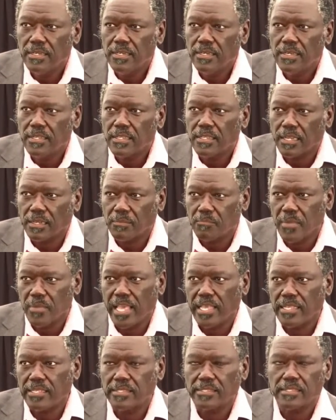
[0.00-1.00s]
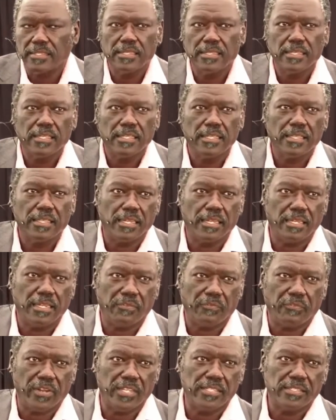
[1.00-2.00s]
that makes the
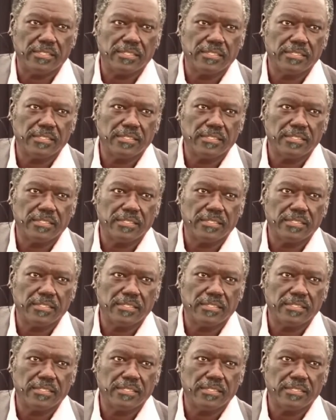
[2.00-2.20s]
difference.